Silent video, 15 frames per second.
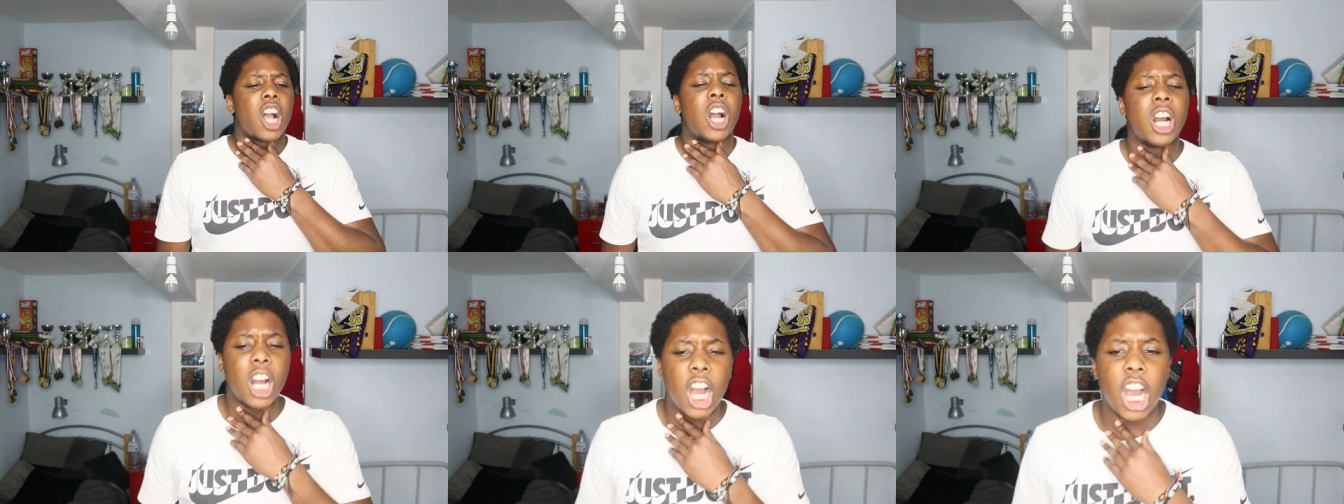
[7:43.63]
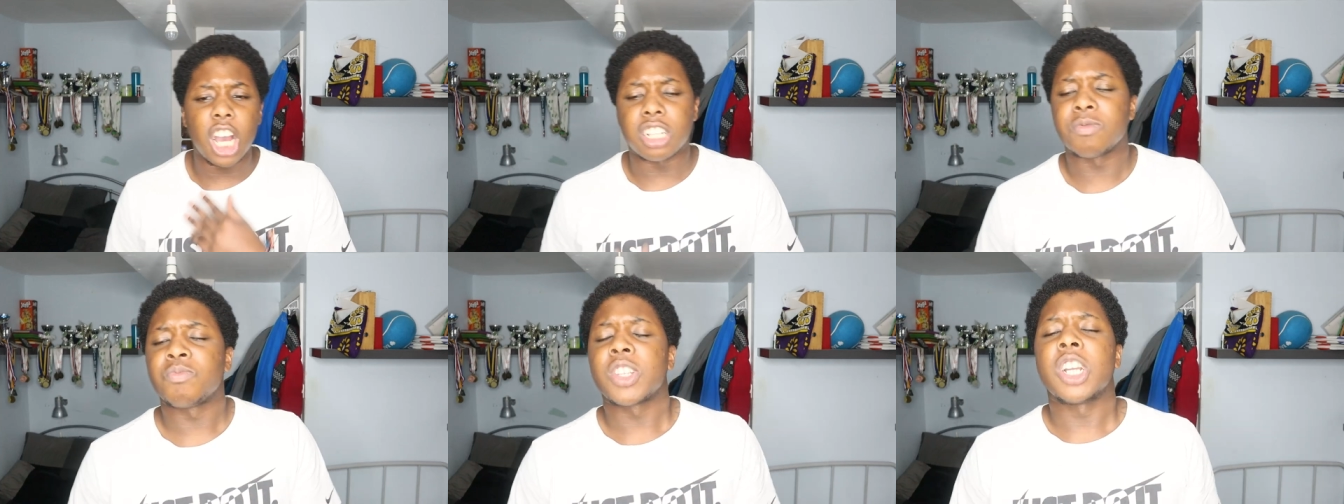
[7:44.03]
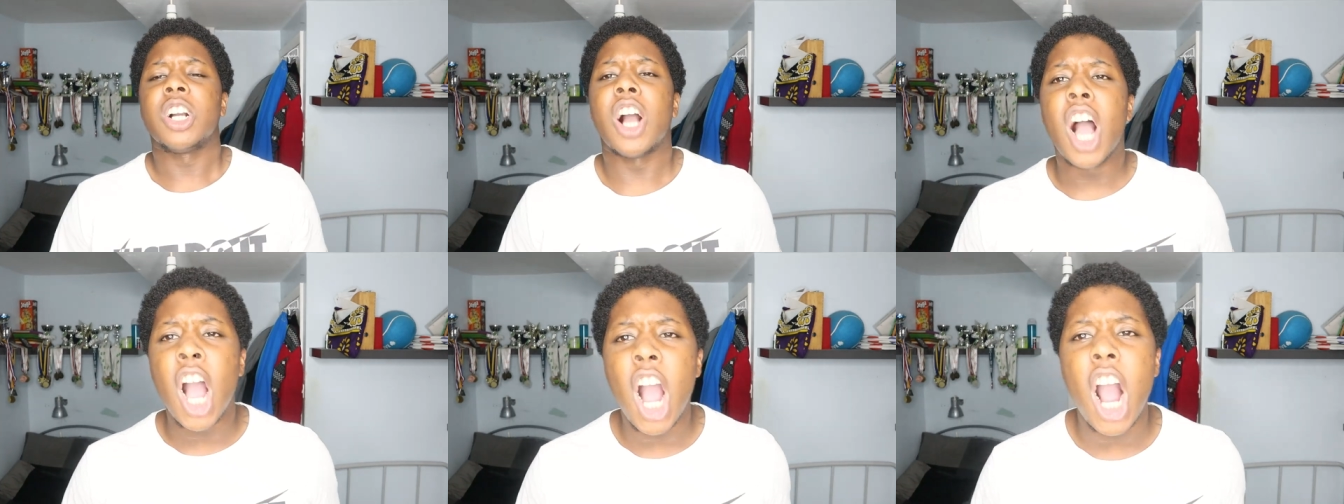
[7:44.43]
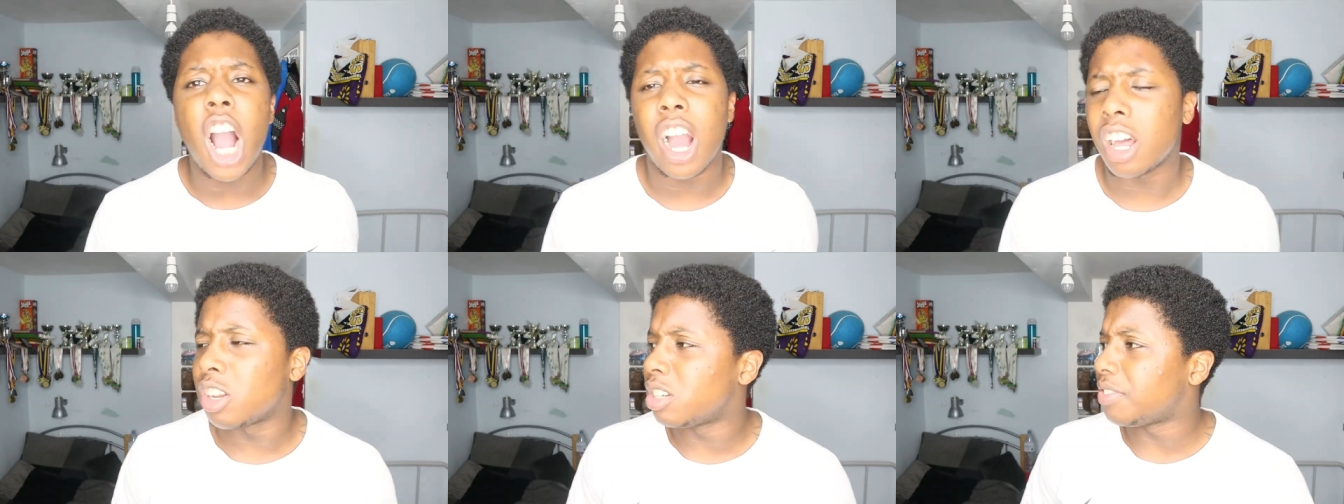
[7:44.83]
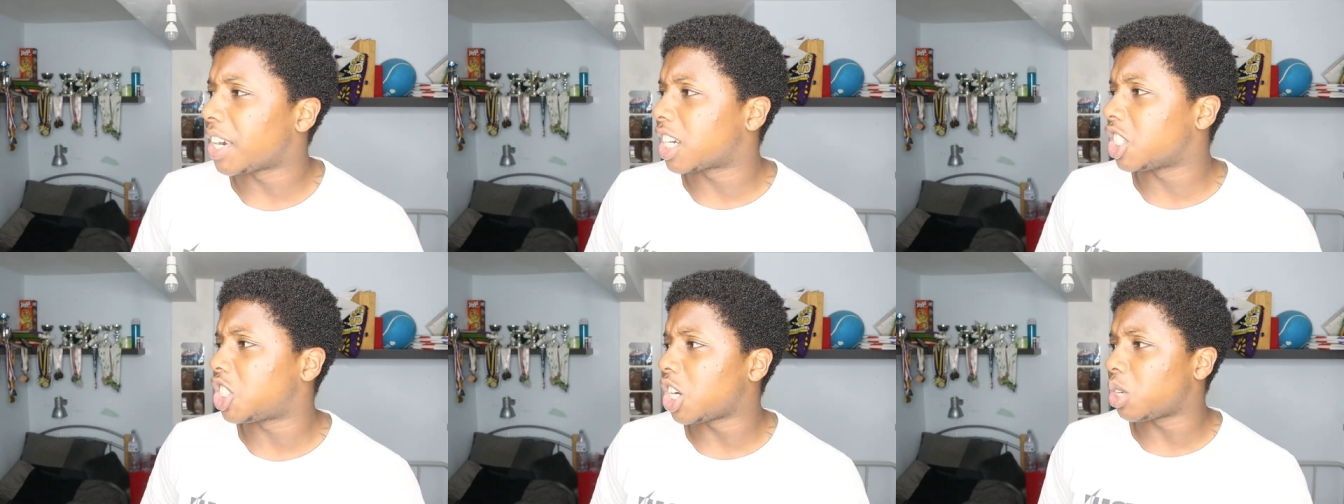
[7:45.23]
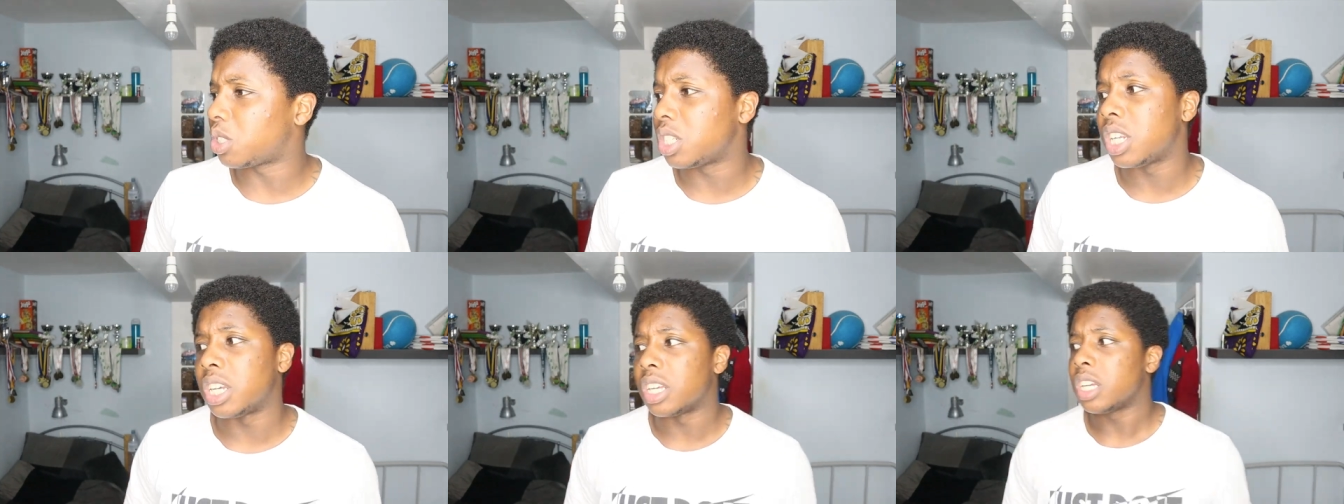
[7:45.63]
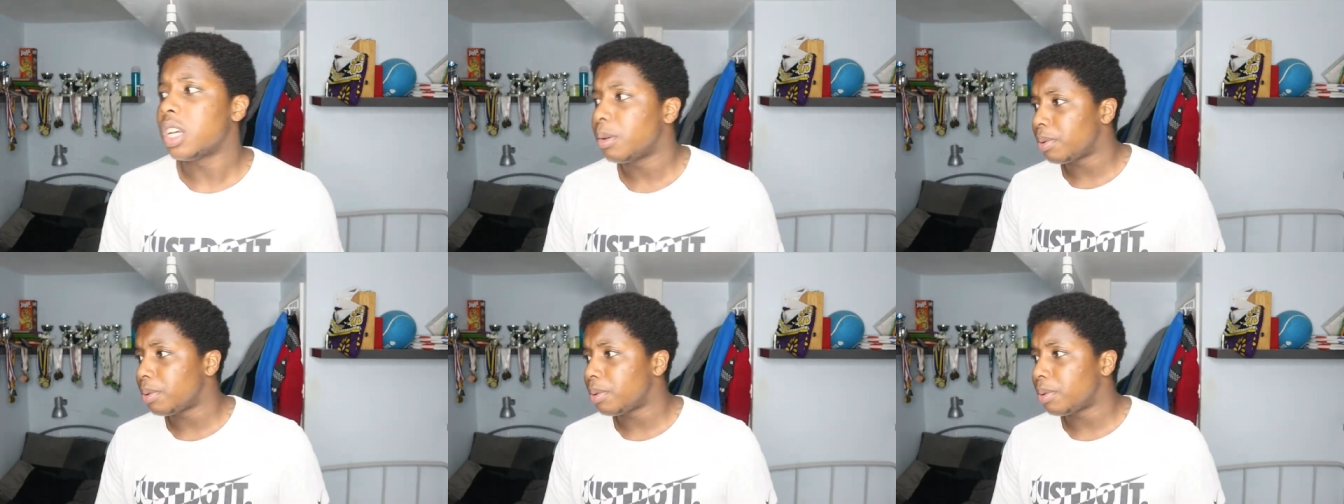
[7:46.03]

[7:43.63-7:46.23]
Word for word: Uh, uh, I don't know if I can shout today.